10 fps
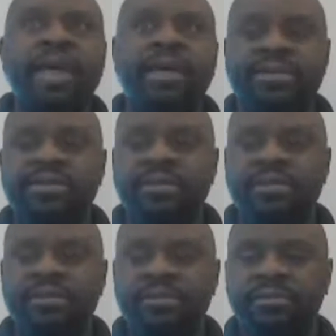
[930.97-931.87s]
like
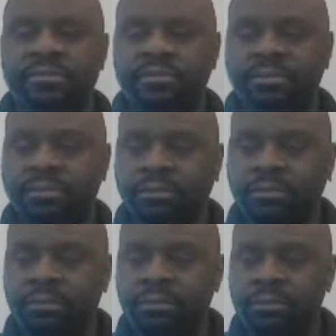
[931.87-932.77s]
us.
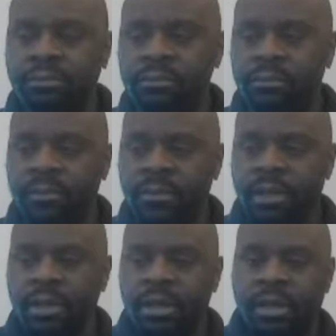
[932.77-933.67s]

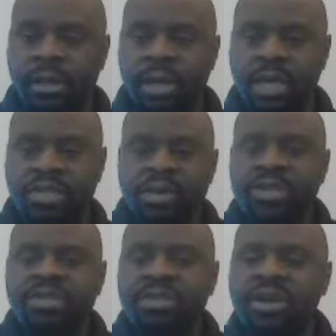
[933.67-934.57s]
And so
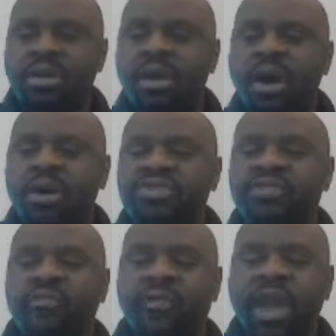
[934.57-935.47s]
this is going to cause
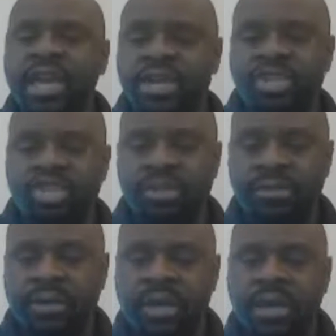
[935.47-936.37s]
some rage.
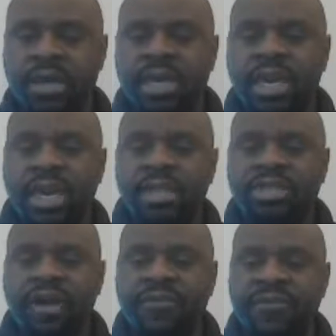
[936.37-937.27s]

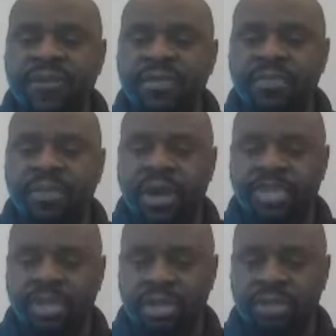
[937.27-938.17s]
King suffered from
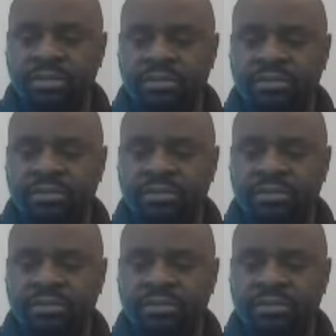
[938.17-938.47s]
depression.